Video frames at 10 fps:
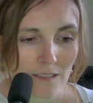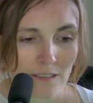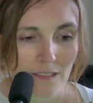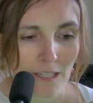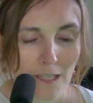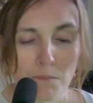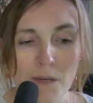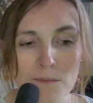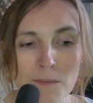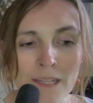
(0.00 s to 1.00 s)
he
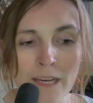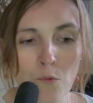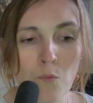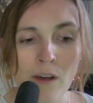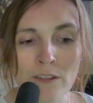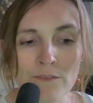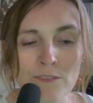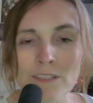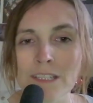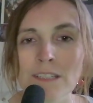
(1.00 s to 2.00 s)
must be like one of
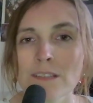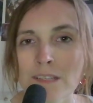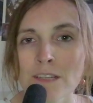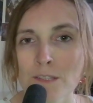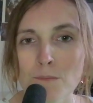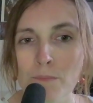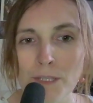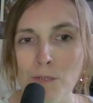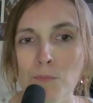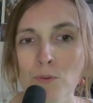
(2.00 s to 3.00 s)
the easiest
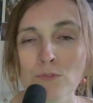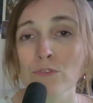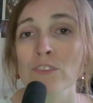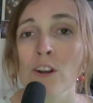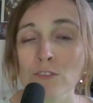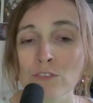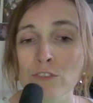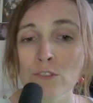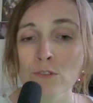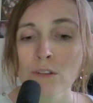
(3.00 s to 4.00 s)
people to talk
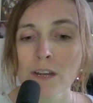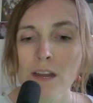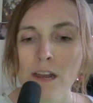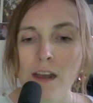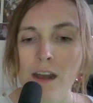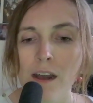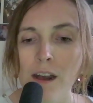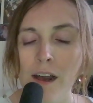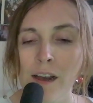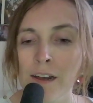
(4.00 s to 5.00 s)
to.
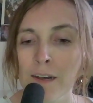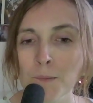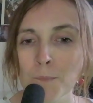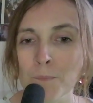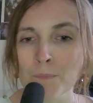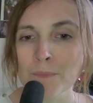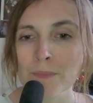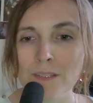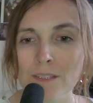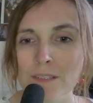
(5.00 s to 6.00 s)
So
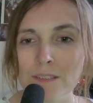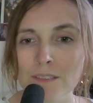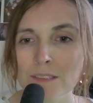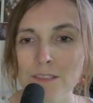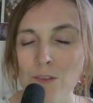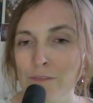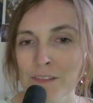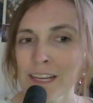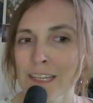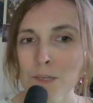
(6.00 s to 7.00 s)
I
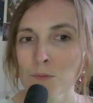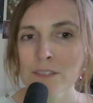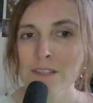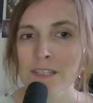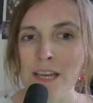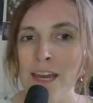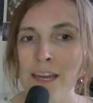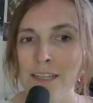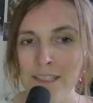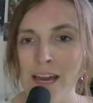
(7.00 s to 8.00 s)
feel like he would
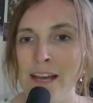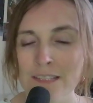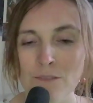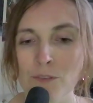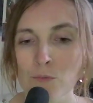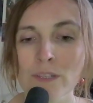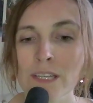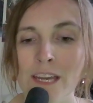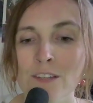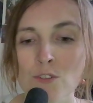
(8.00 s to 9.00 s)
say yes if he
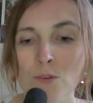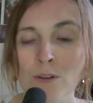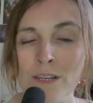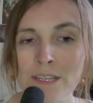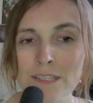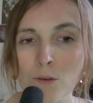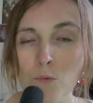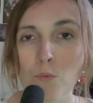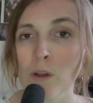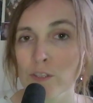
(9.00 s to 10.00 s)
really enjoys
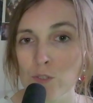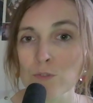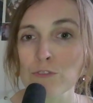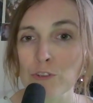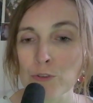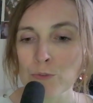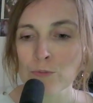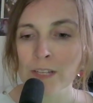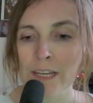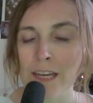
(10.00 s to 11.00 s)
what you
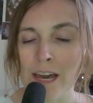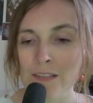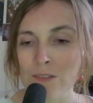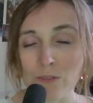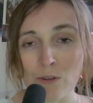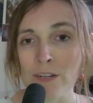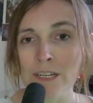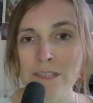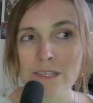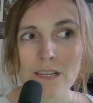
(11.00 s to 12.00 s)
do, like, as an
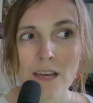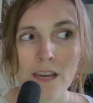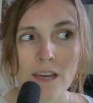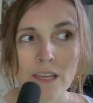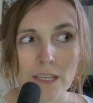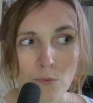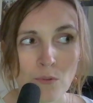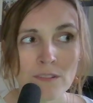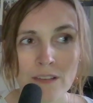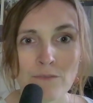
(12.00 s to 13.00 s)
artist. He
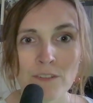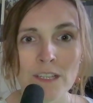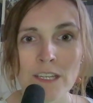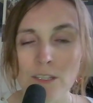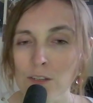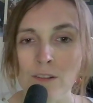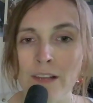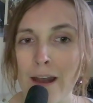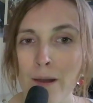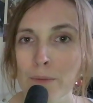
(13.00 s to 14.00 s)
will definitely
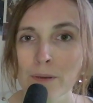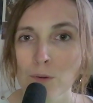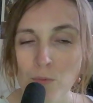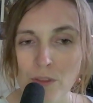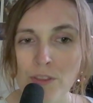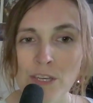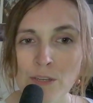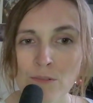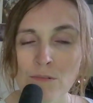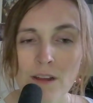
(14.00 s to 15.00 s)
collab with
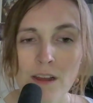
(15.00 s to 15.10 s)
you,